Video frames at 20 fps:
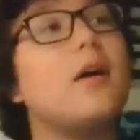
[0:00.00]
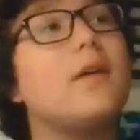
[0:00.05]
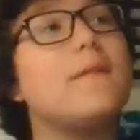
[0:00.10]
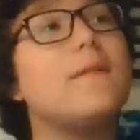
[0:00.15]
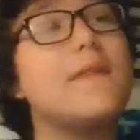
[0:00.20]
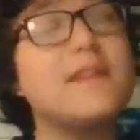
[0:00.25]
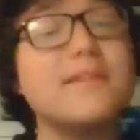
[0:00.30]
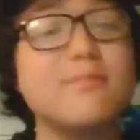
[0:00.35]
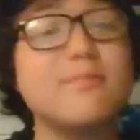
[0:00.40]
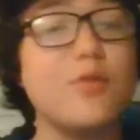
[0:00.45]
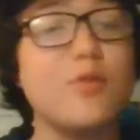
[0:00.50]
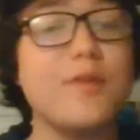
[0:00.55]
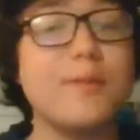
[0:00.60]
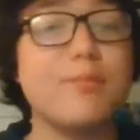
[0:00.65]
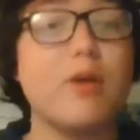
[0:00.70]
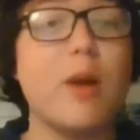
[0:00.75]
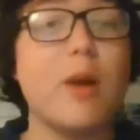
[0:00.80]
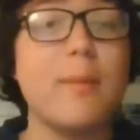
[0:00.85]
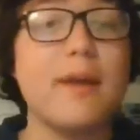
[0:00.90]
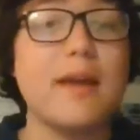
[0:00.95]
This movie
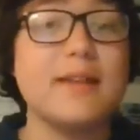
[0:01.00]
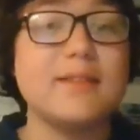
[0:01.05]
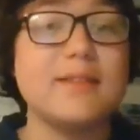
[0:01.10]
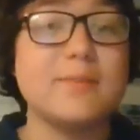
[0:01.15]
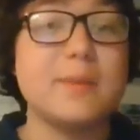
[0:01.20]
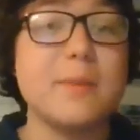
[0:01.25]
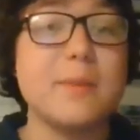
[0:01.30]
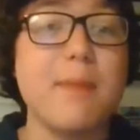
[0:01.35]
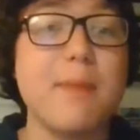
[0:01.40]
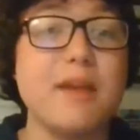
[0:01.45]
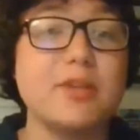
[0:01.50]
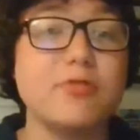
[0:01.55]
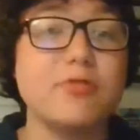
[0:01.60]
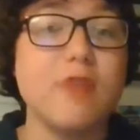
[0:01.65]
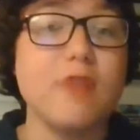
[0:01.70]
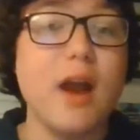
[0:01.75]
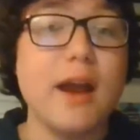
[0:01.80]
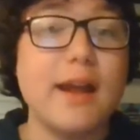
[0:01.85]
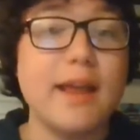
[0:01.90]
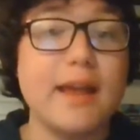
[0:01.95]
probably has some of the best
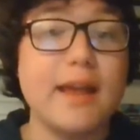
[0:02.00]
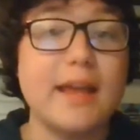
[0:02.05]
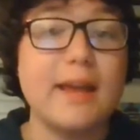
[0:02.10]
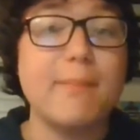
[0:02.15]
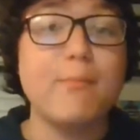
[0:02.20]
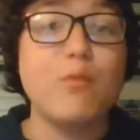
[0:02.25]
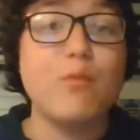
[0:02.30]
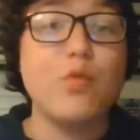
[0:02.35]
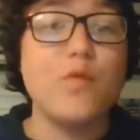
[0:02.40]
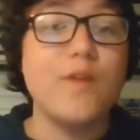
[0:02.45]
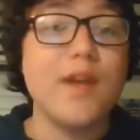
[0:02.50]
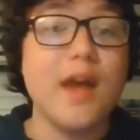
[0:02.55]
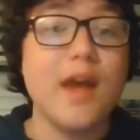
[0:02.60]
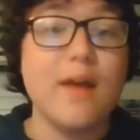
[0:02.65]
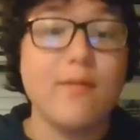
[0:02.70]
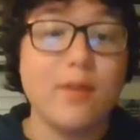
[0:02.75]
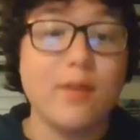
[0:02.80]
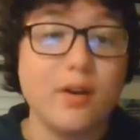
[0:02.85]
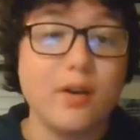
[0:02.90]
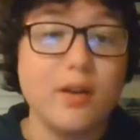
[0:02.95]
writing in a movie
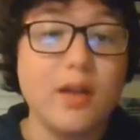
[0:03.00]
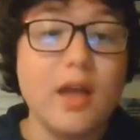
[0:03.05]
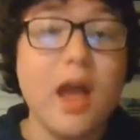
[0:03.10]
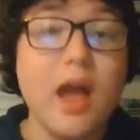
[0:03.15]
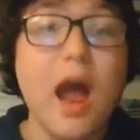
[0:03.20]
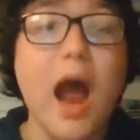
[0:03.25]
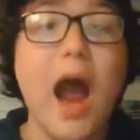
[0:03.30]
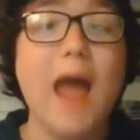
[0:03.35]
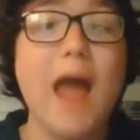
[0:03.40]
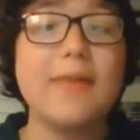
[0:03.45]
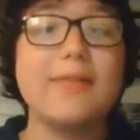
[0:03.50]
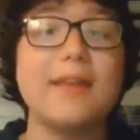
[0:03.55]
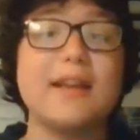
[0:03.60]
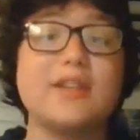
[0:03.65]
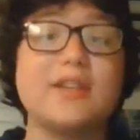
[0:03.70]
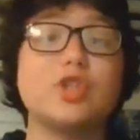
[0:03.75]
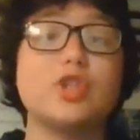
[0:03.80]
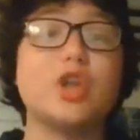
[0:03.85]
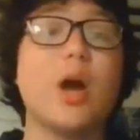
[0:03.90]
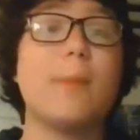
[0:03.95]
ever. I think
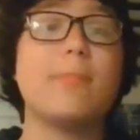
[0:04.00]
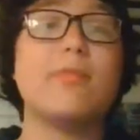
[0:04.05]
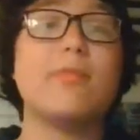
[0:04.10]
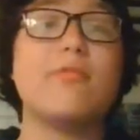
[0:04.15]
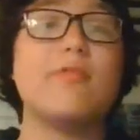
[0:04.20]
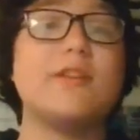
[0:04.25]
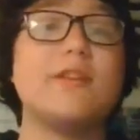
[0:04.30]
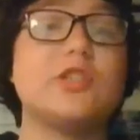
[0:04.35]
it's top 3